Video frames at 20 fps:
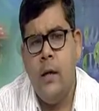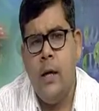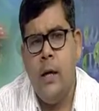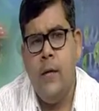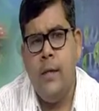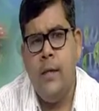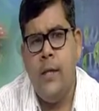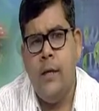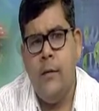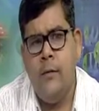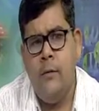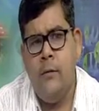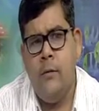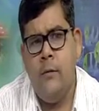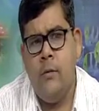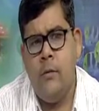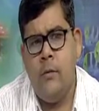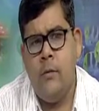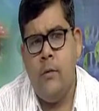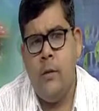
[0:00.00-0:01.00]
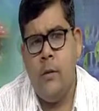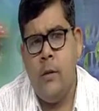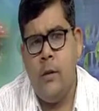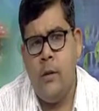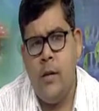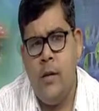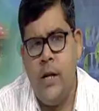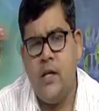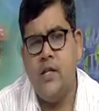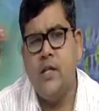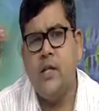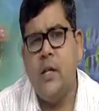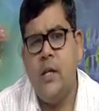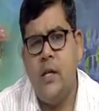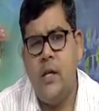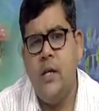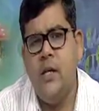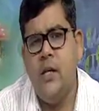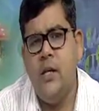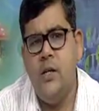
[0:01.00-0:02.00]
And then the next
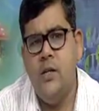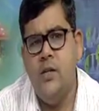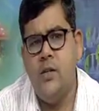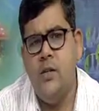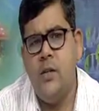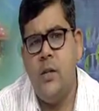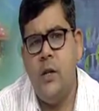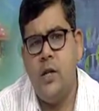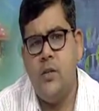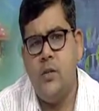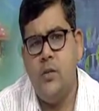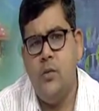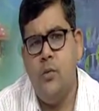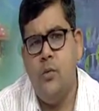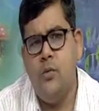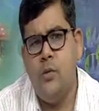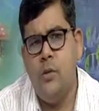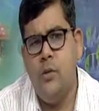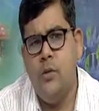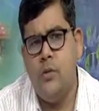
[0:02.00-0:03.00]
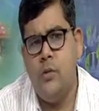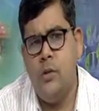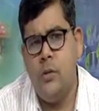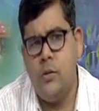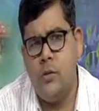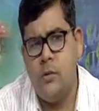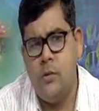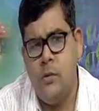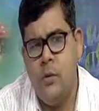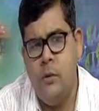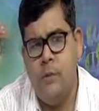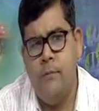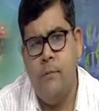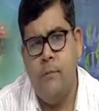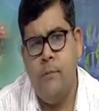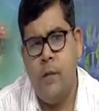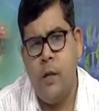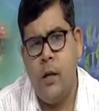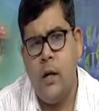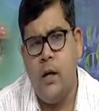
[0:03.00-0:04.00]
category is, the next source is this
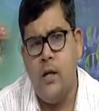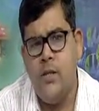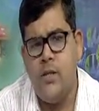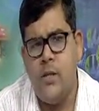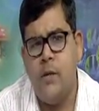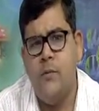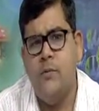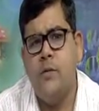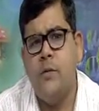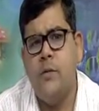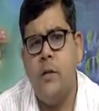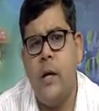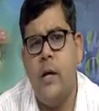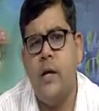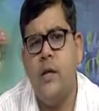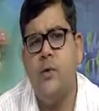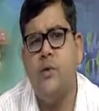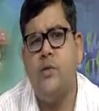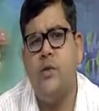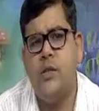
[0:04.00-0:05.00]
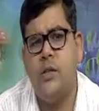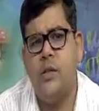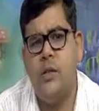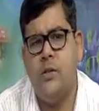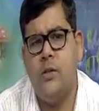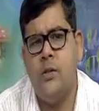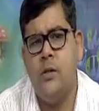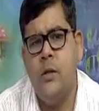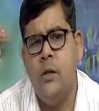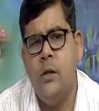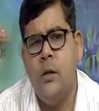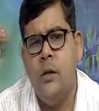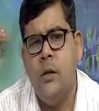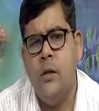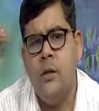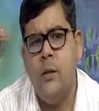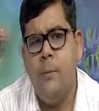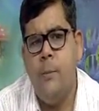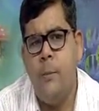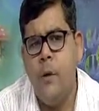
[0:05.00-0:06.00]
customs and usages,
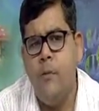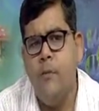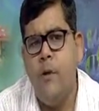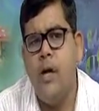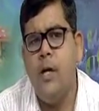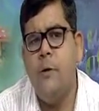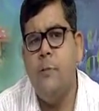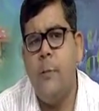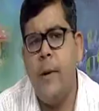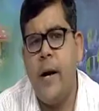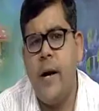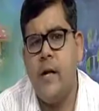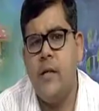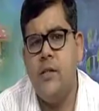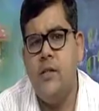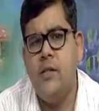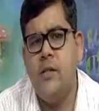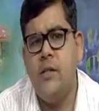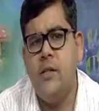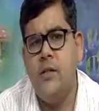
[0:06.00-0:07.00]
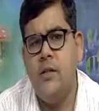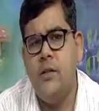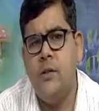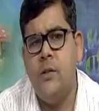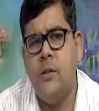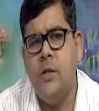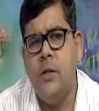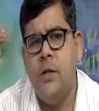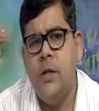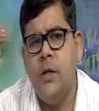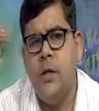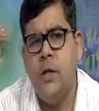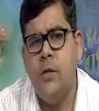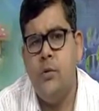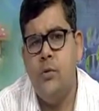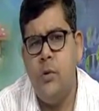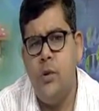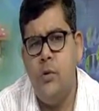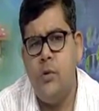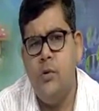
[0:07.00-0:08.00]
the prevalent practices
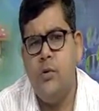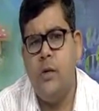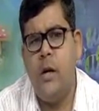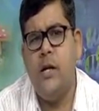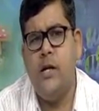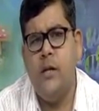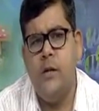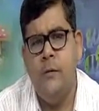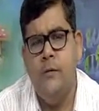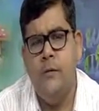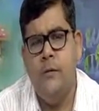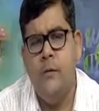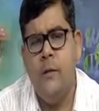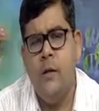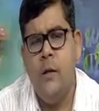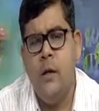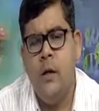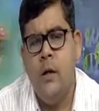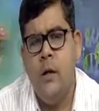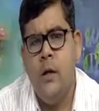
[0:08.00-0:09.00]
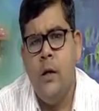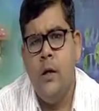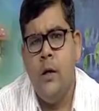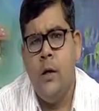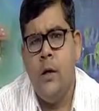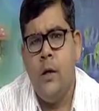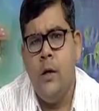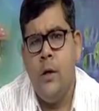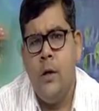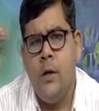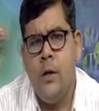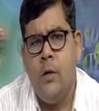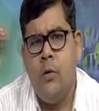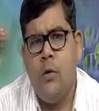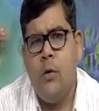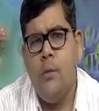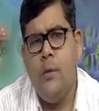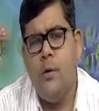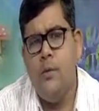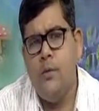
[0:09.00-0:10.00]
into the society. Now,
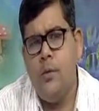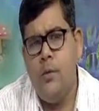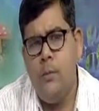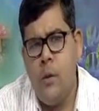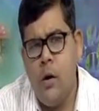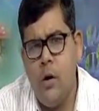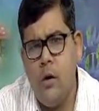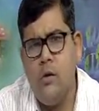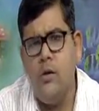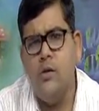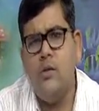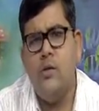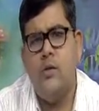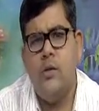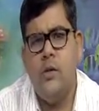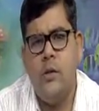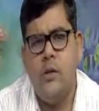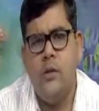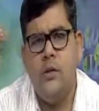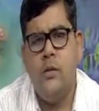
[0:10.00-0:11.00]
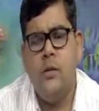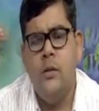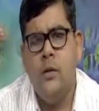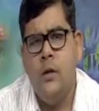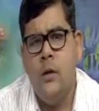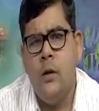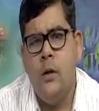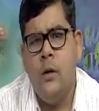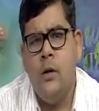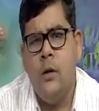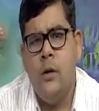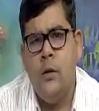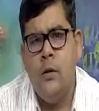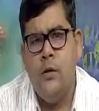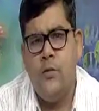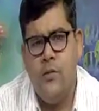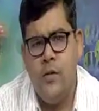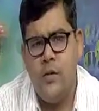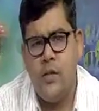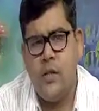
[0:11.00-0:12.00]
coming to the modern sources,
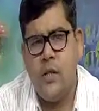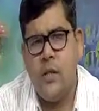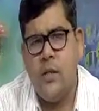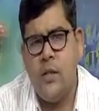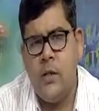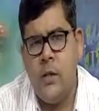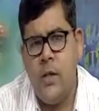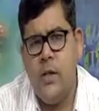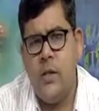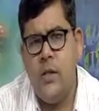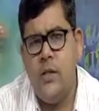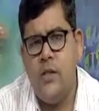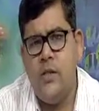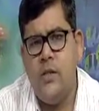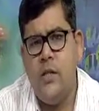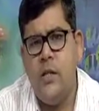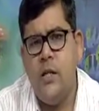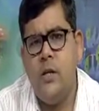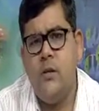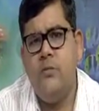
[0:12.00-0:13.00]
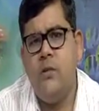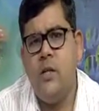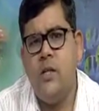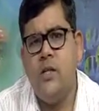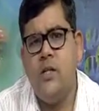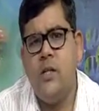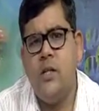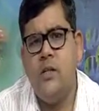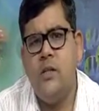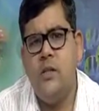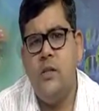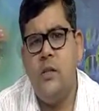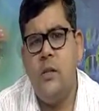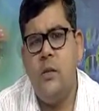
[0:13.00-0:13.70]
the first category is the equity, justice